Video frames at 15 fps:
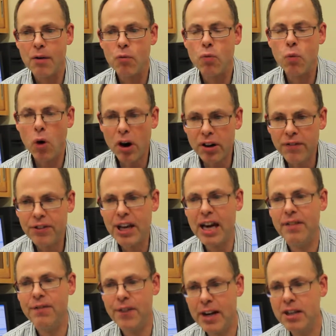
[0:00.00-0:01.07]
One of the
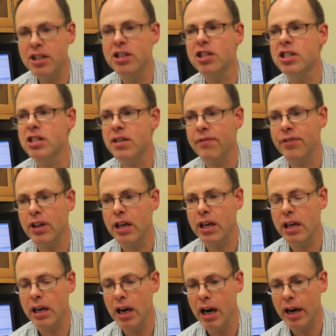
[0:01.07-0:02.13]
advantages of
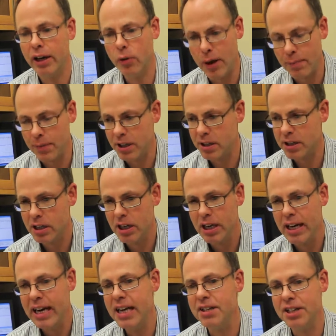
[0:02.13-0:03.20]
the equipment
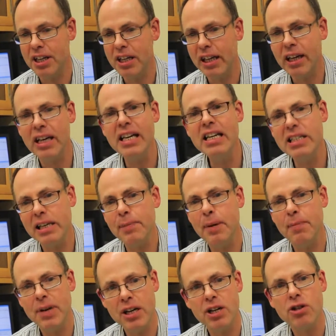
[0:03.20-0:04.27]
is that it can easily be
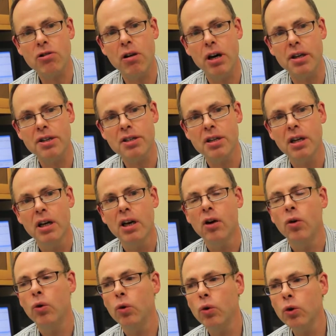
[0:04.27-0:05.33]
miniaturized.
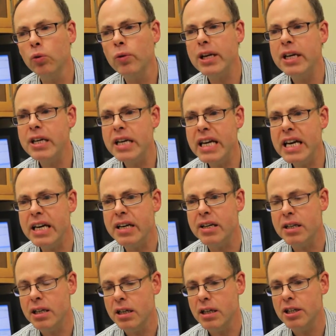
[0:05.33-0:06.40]
All we
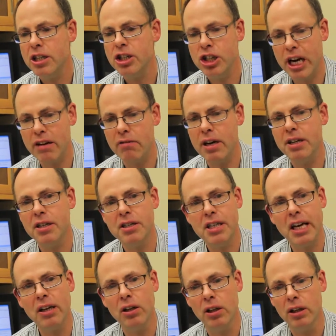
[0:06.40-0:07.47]
need to generate a
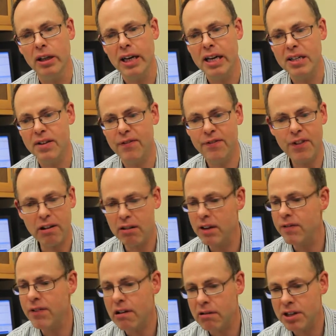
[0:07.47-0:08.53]
signal is a very,
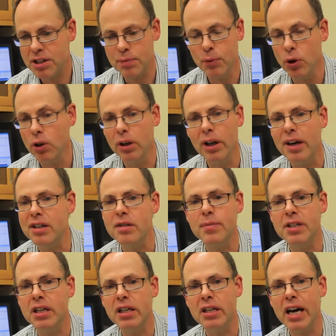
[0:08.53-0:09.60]
very small
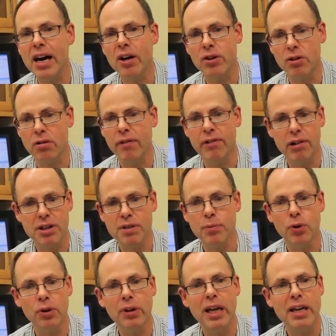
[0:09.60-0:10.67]
light-emitting diode or a very
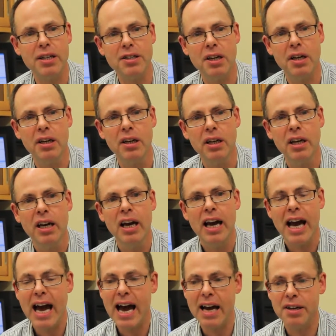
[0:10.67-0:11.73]
small laser.
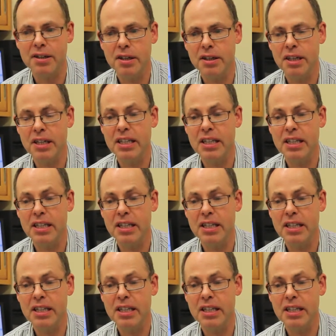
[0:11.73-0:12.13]
And the